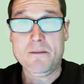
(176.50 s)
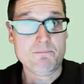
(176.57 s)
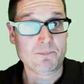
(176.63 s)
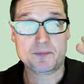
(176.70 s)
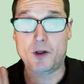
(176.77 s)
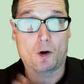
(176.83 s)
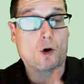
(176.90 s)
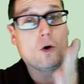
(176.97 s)

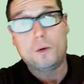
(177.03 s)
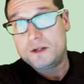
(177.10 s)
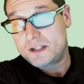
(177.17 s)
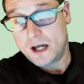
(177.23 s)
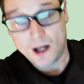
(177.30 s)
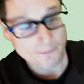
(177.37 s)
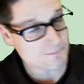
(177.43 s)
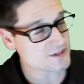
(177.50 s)
They're always
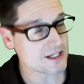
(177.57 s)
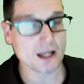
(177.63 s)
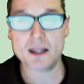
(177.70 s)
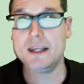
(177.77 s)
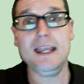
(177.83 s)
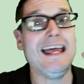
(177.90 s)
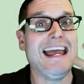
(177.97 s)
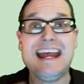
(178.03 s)
upselling.
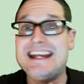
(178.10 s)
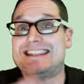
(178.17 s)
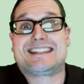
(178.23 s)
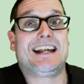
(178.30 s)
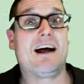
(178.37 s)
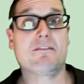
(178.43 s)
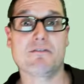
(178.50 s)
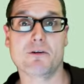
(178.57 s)
It's
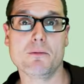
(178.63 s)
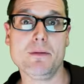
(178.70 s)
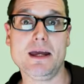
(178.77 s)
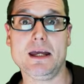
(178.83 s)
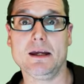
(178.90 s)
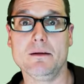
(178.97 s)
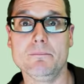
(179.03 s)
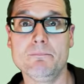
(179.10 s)
not for me.